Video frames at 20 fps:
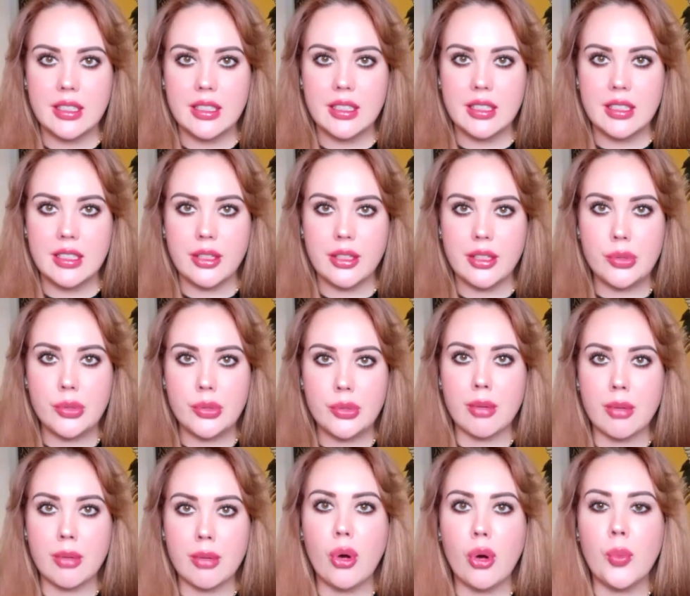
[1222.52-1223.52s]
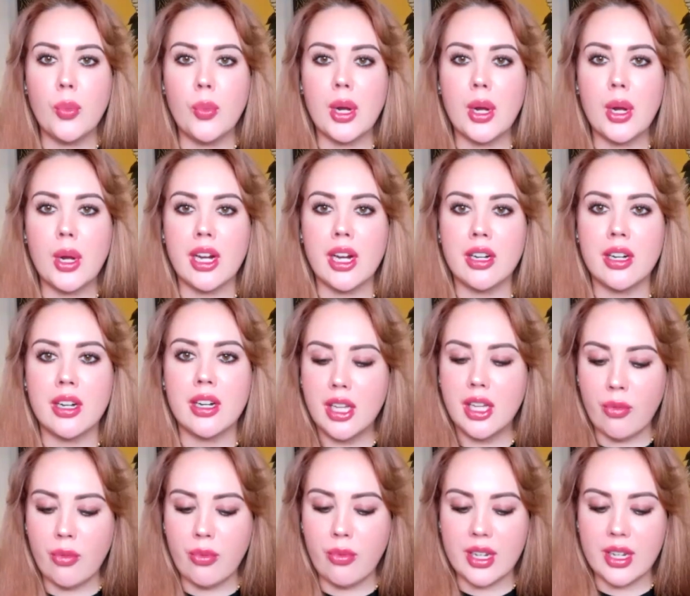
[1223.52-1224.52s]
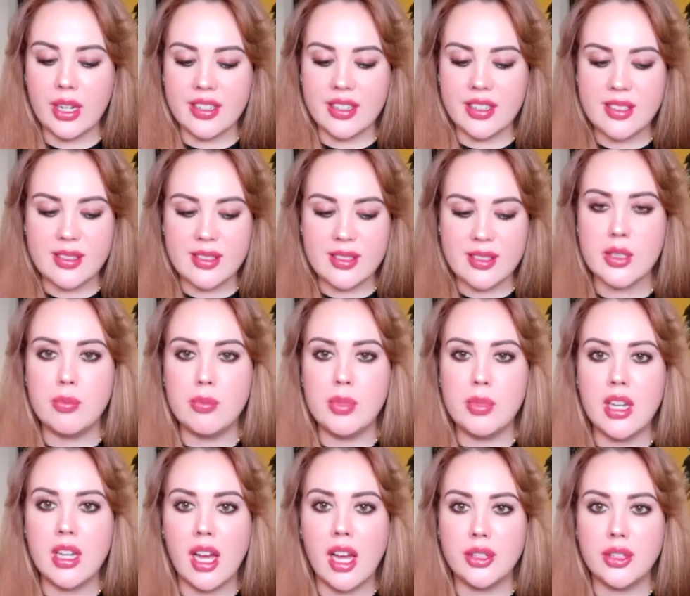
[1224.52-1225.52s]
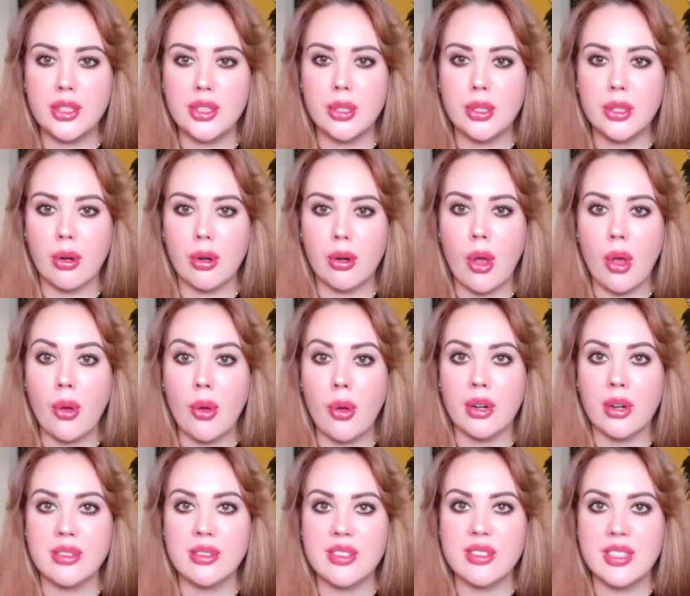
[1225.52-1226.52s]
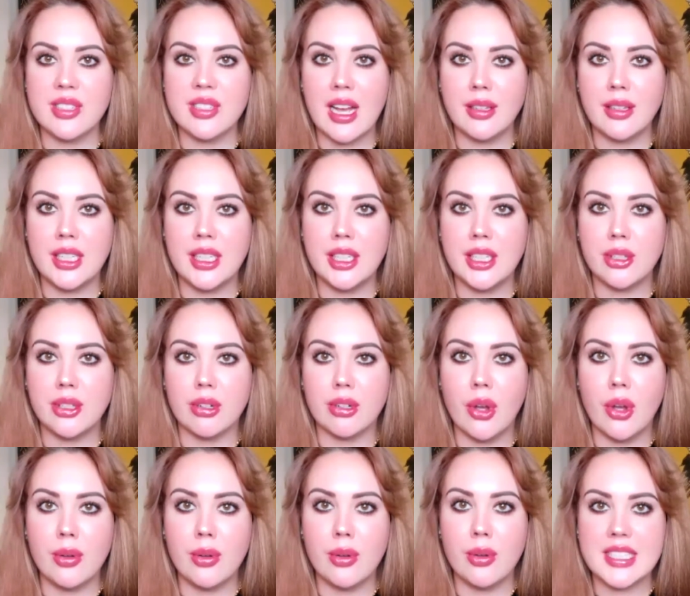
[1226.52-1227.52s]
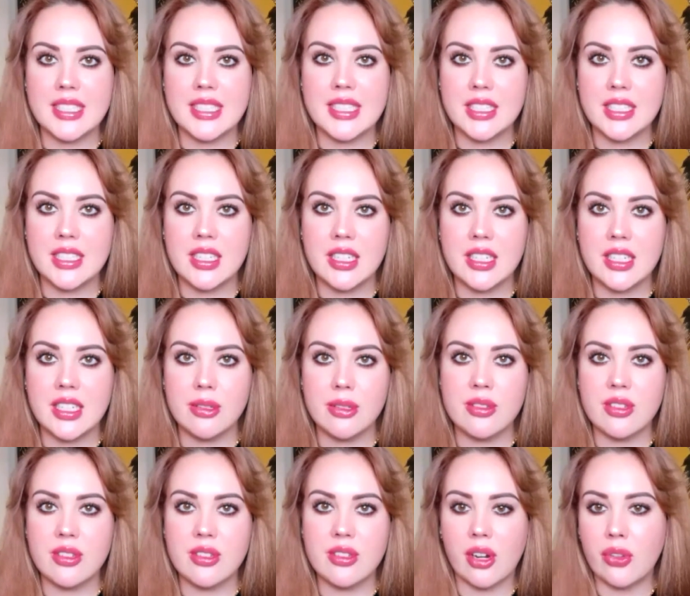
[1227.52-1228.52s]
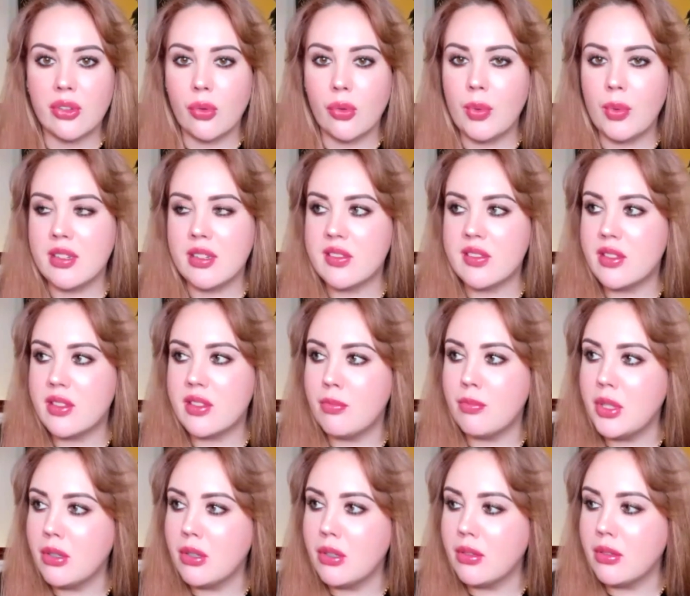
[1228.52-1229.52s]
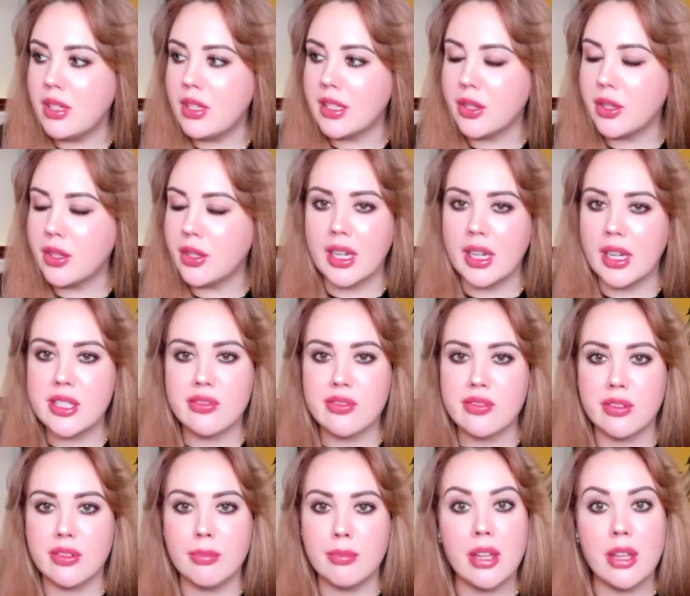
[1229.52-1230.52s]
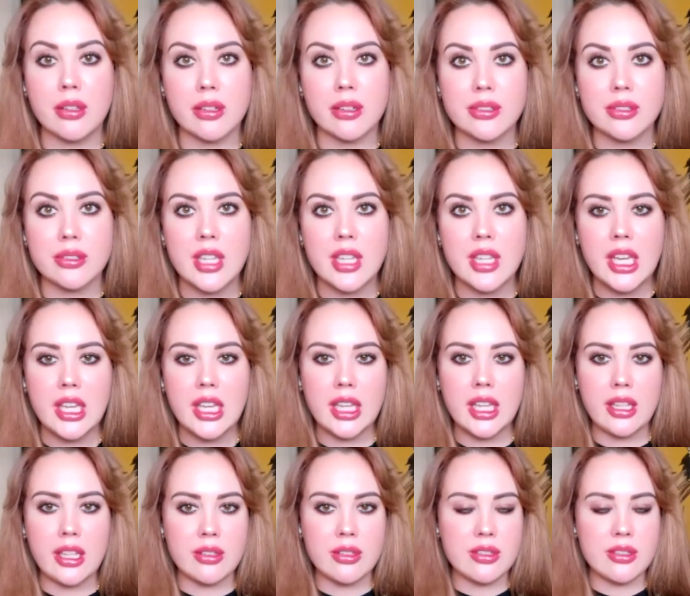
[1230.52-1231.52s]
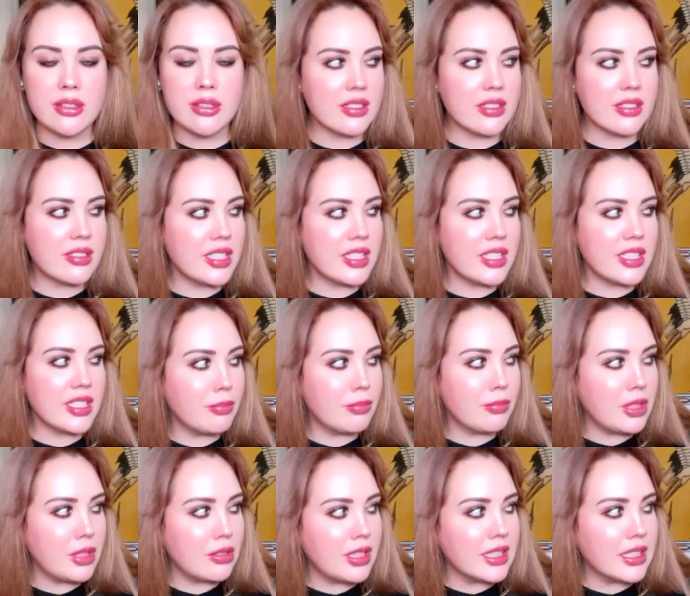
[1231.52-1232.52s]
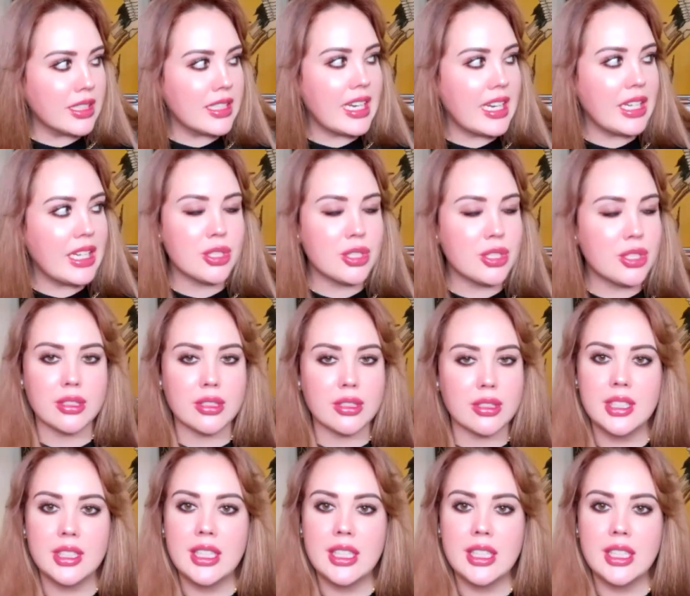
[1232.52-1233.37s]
You are more aware of what extends beyond your own personality and your own identity. You start to witness the beauty and the grace from others. You start to see the beauty in nature.